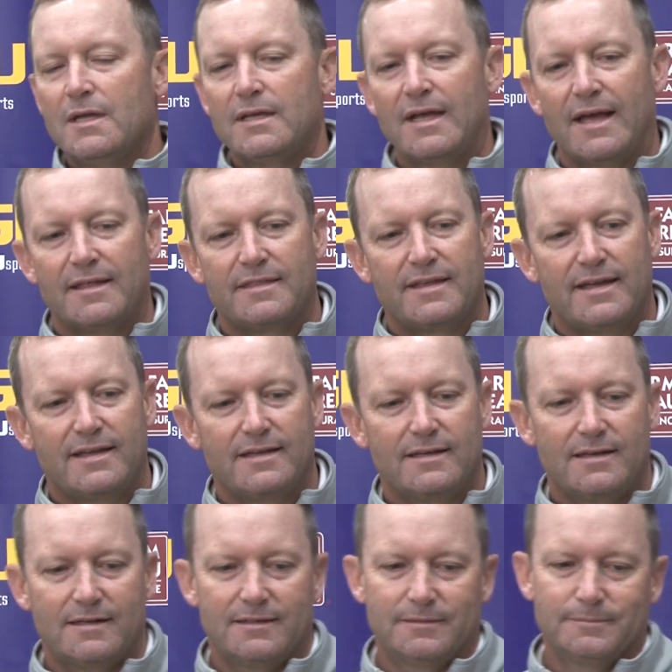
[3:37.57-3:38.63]
Yeah, they
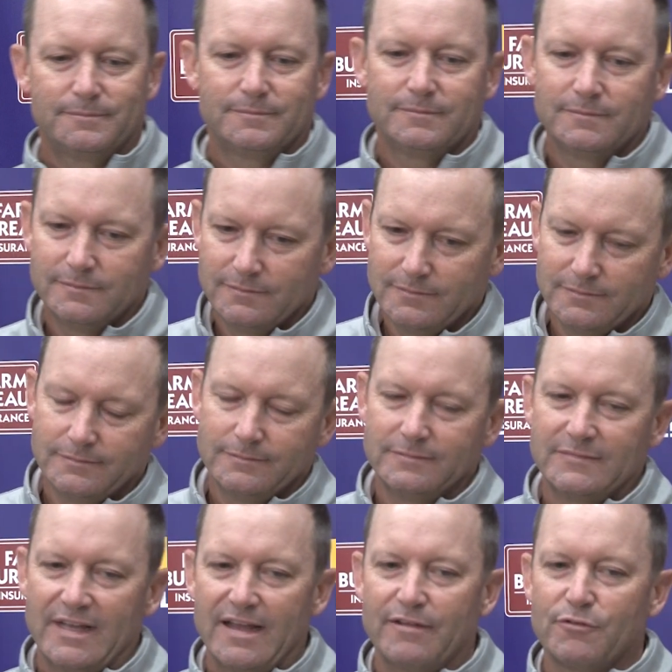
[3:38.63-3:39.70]

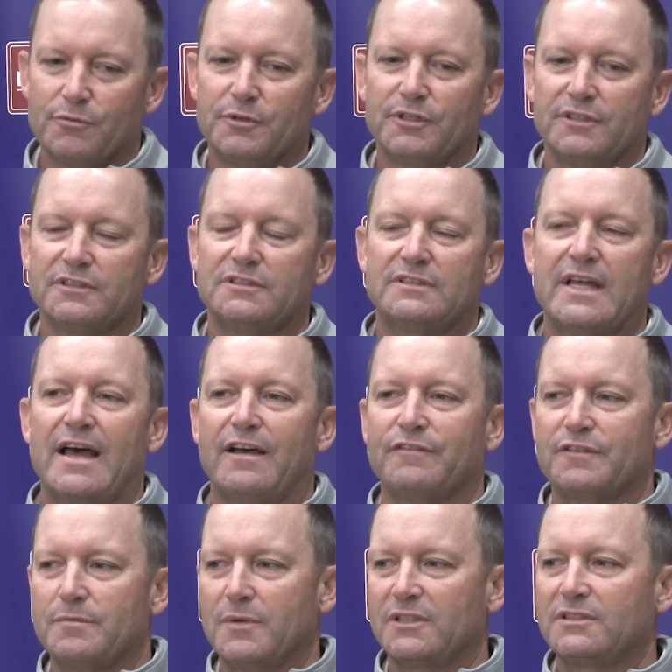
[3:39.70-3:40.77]
have a really good staff.
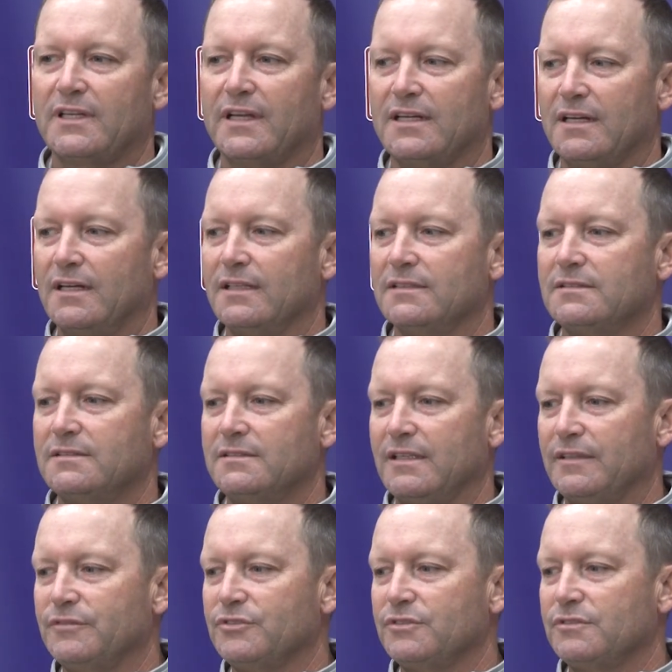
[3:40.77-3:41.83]
And much like us,
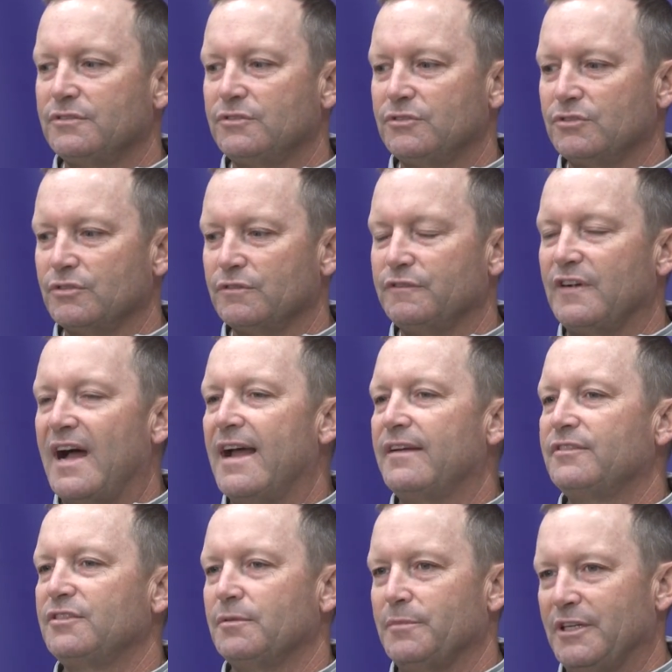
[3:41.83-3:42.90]
they've
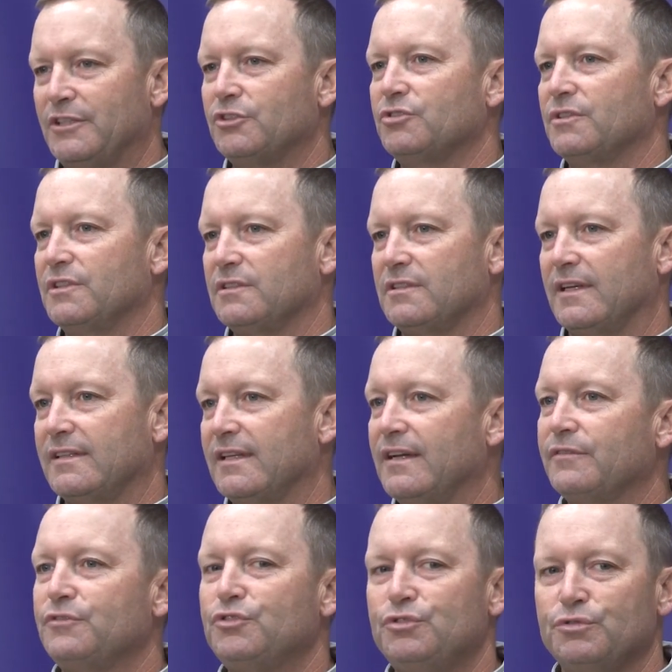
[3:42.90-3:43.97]
survived some injuries. Like they
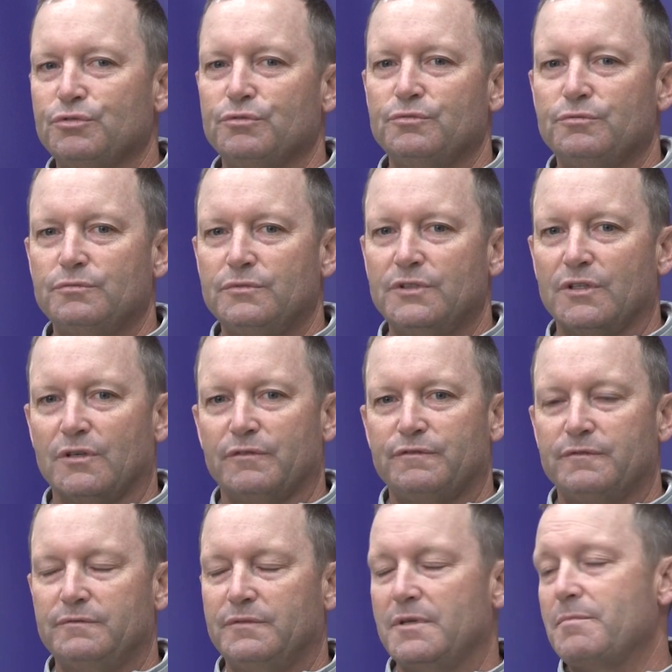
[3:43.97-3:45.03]
have two, you know,
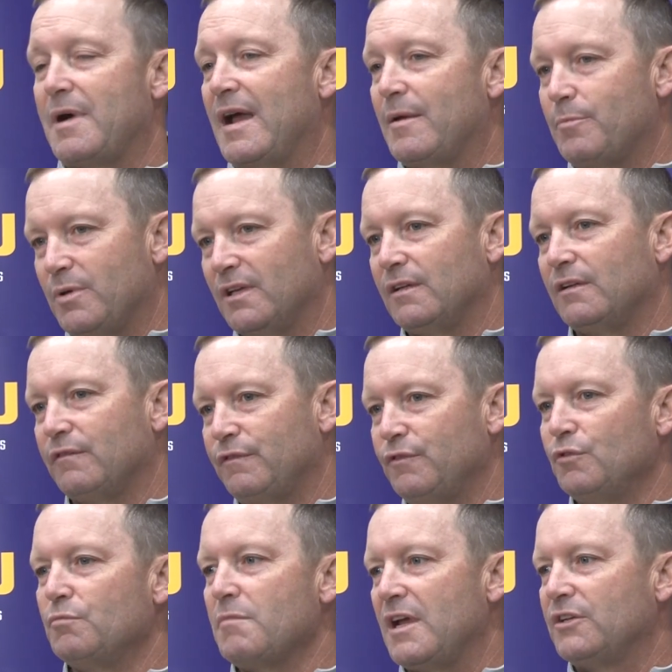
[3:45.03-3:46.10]
in my opinion,
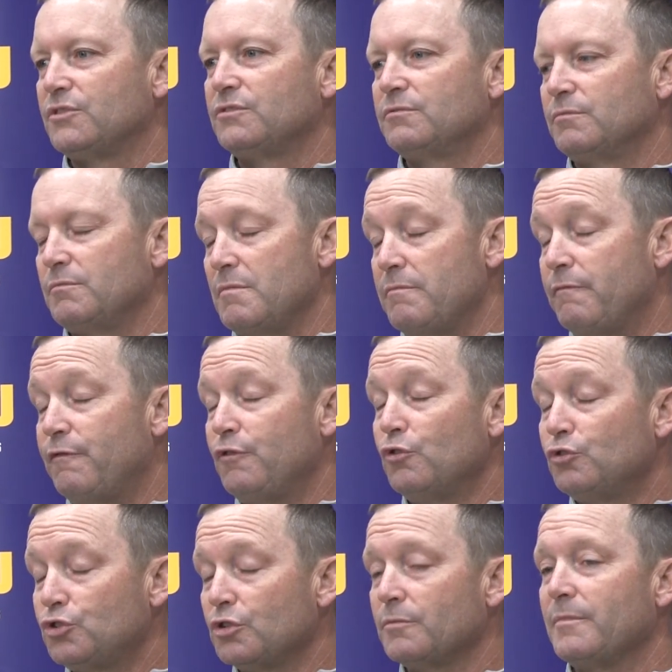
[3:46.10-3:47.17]

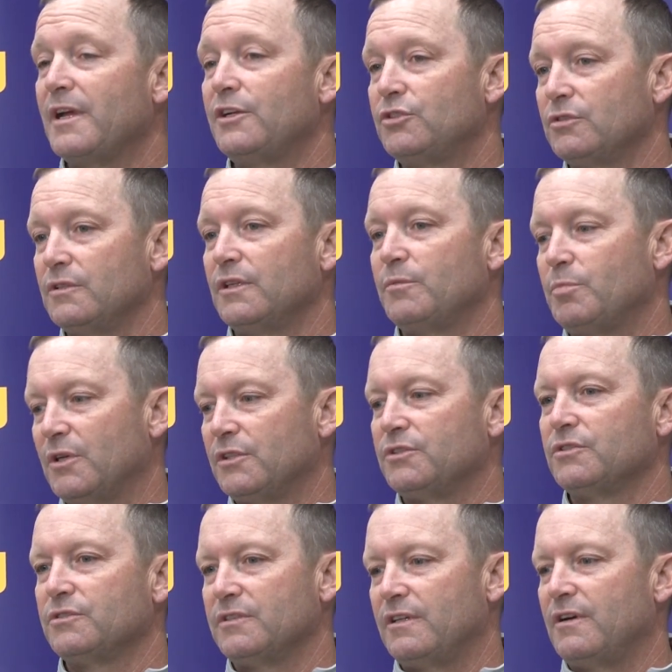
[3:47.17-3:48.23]
future major league
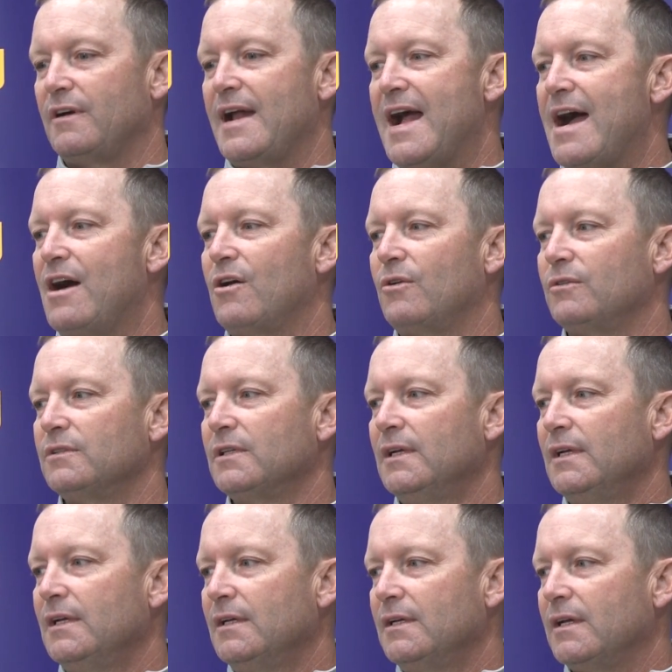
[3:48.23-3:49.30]
pitchers that are out.
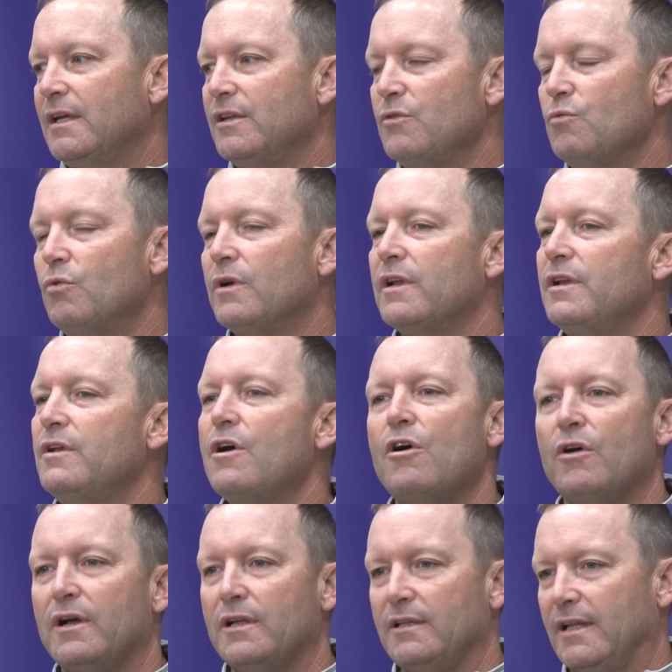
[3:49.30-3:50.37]
And you wouldn't
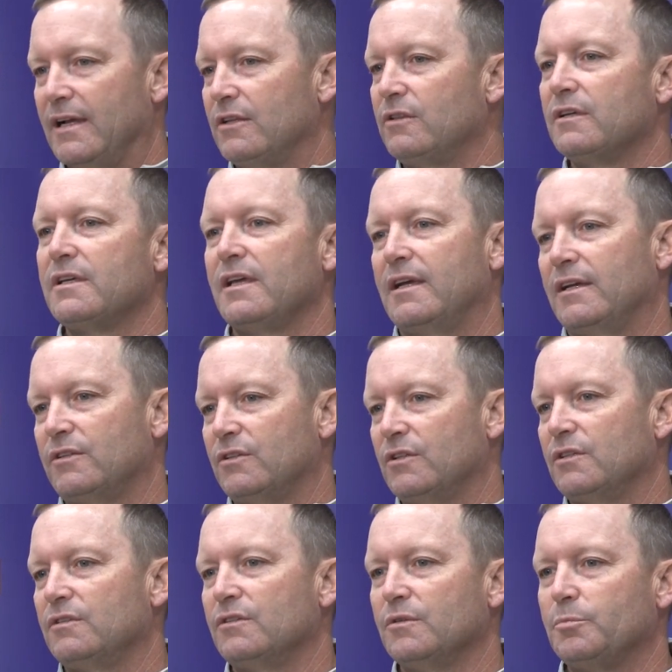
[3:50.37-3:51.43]
know it, like looking at
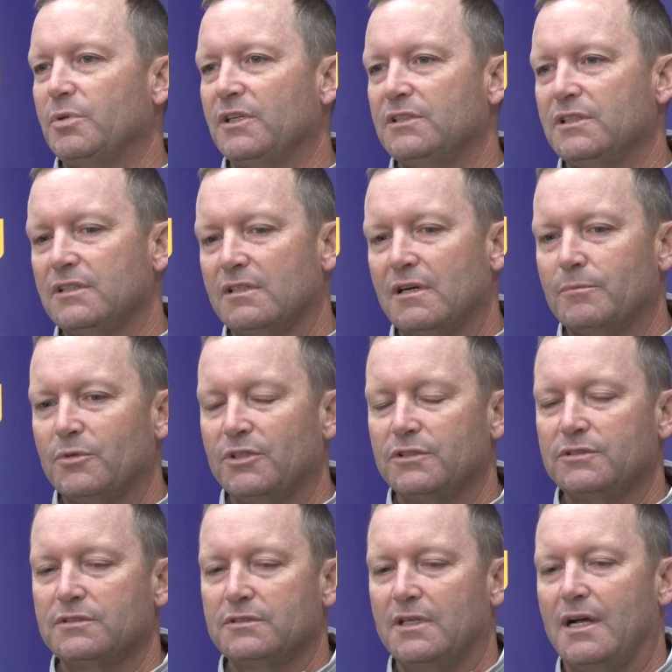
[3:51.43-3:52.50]
their pitching
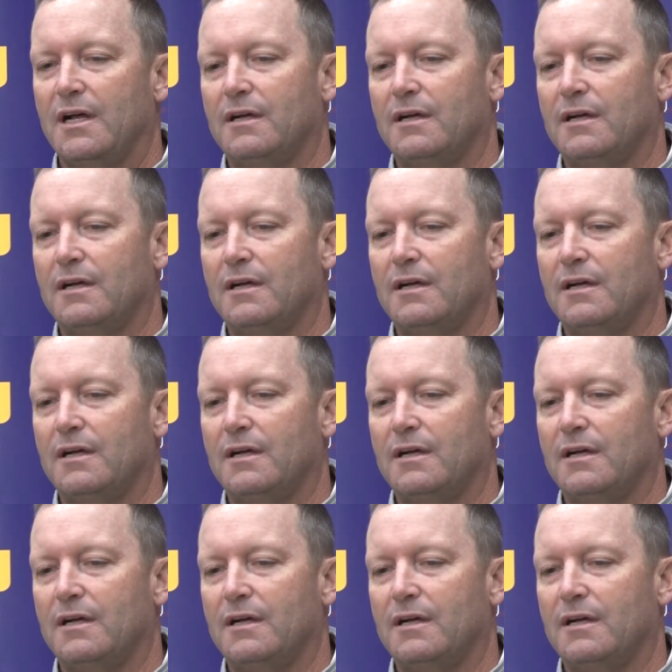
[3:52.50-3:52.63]
numbers.